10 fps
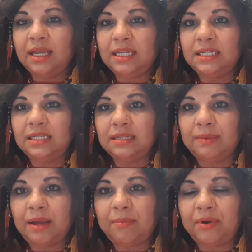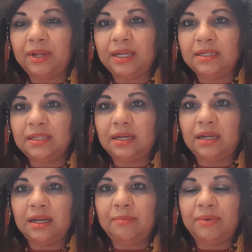it is about bringing it to the light,